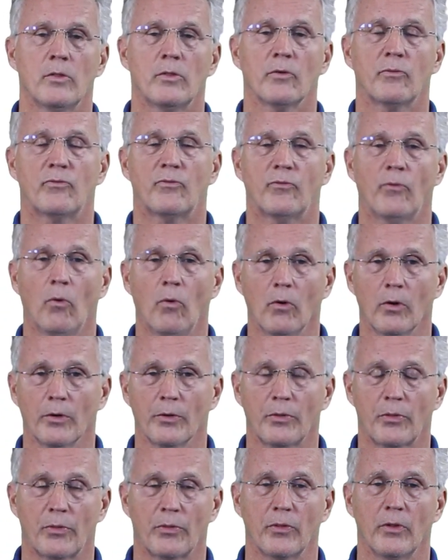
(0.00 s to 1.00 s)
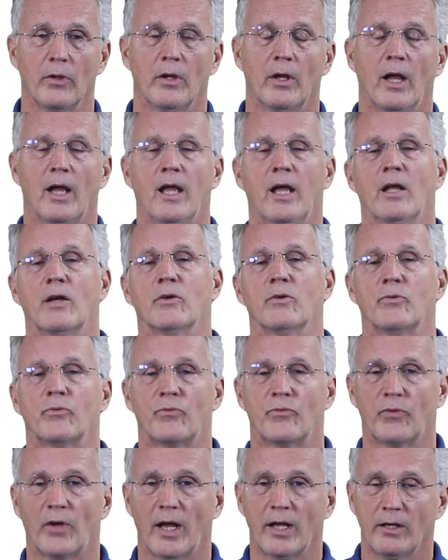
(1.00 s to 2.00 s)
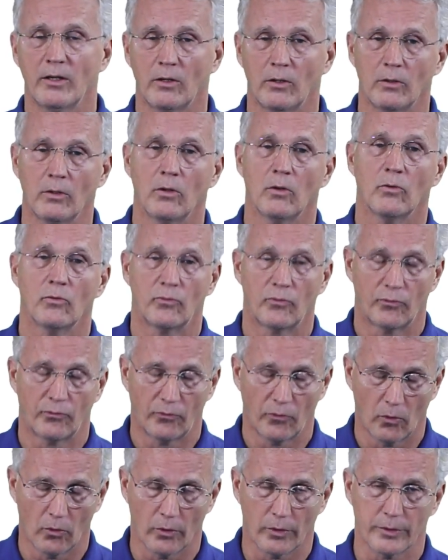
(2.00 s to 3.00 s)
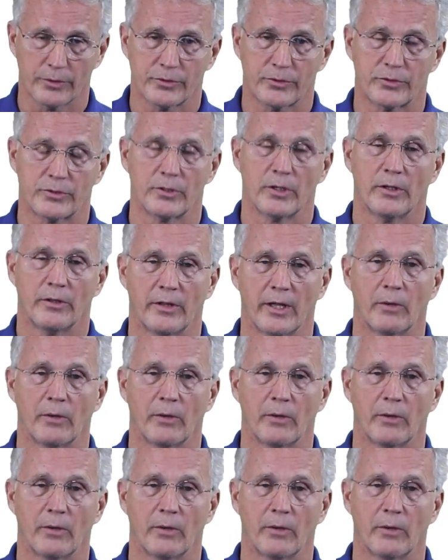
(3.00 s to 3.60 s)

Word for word: The fourth and final force